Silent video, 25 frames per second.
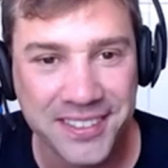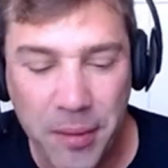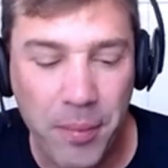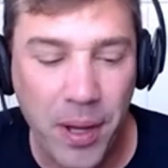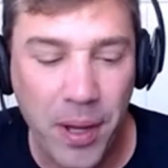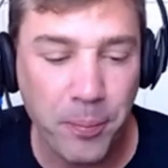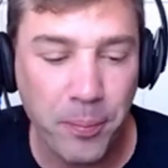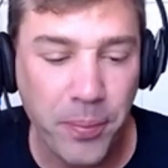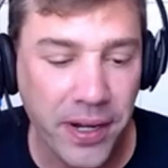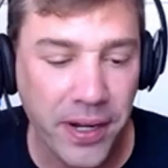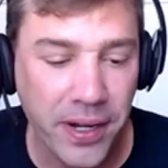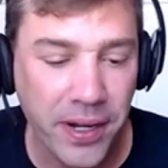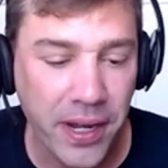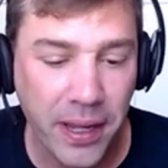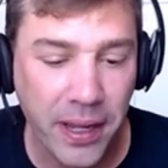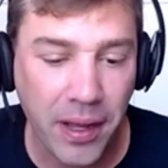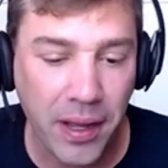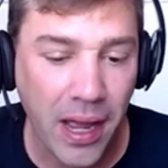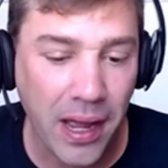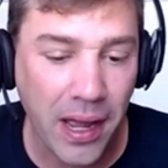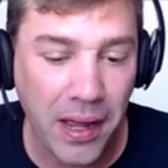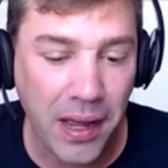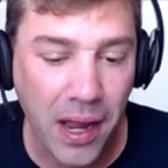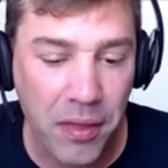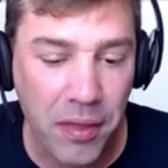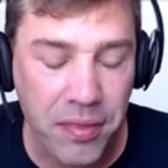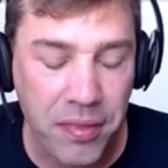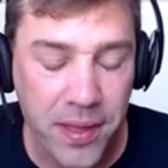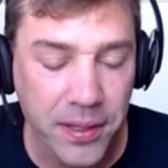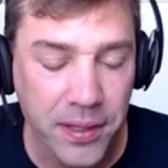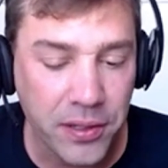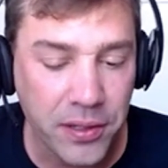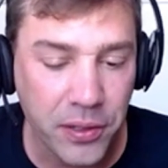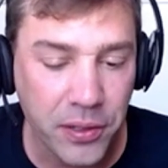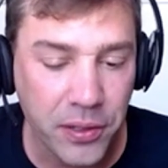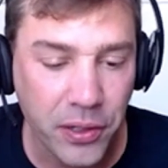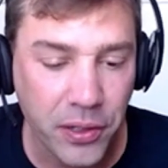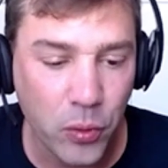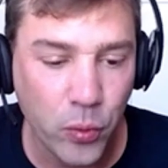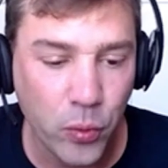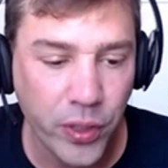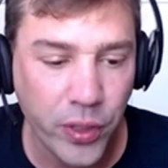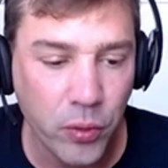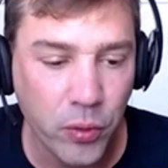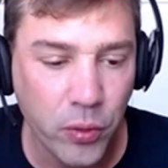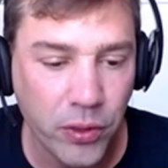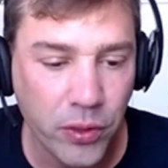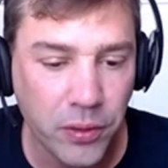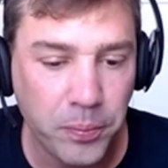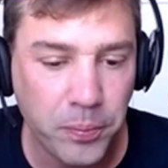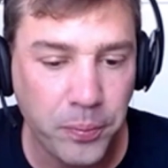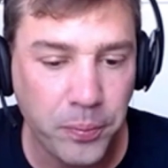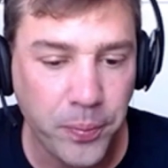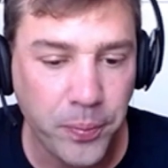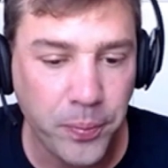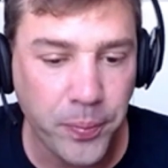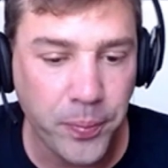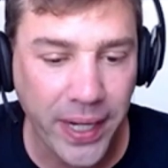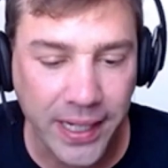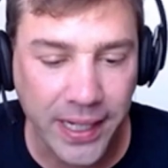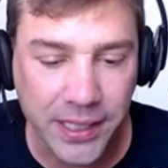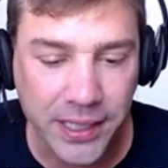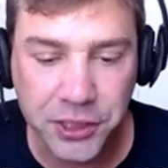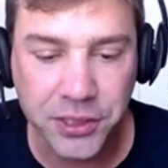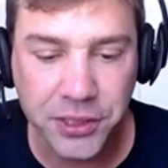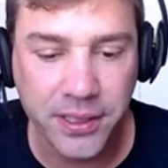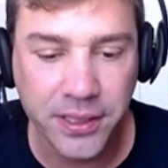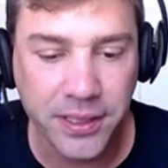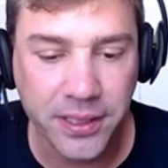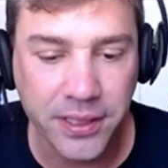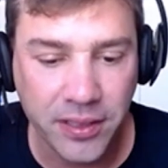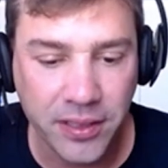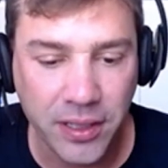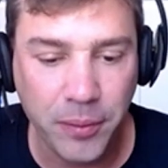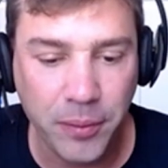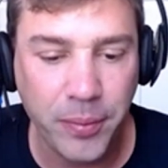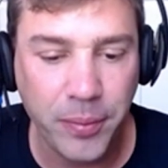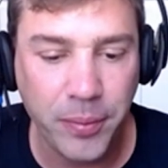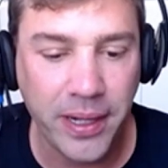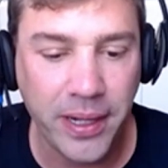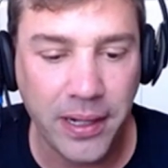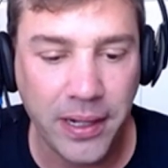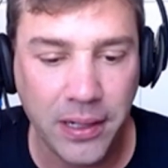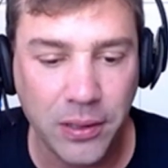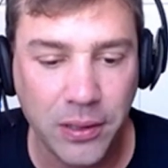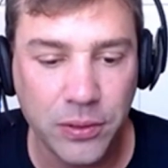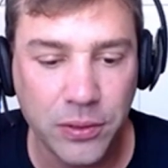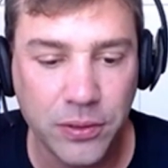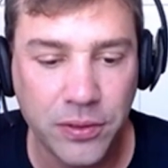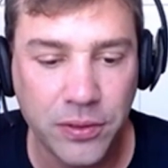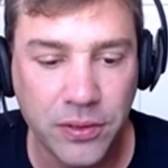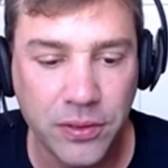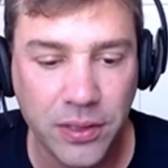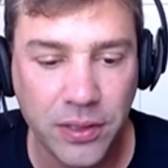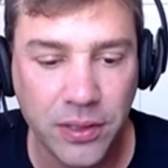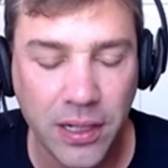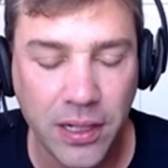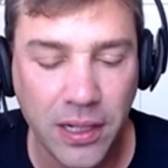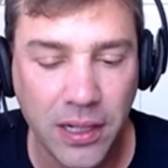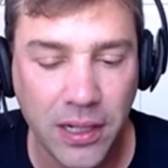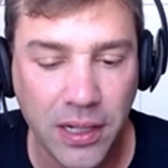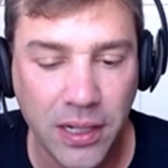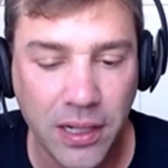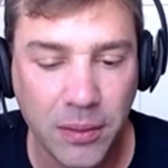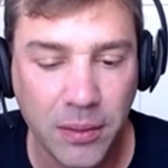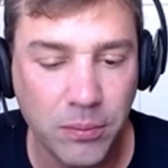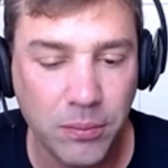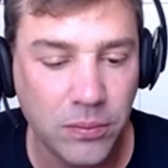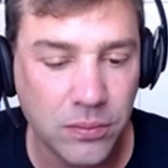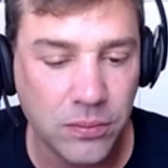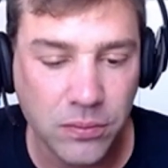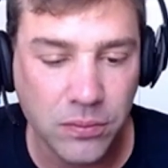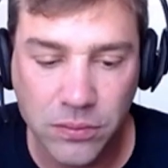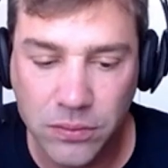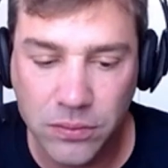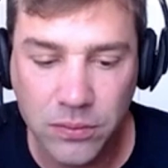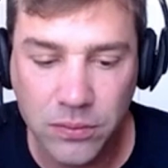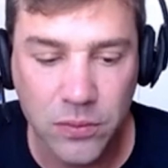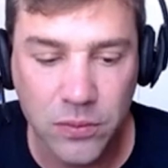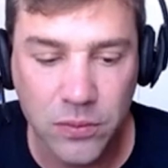But but I, I think you know we were passionate about um,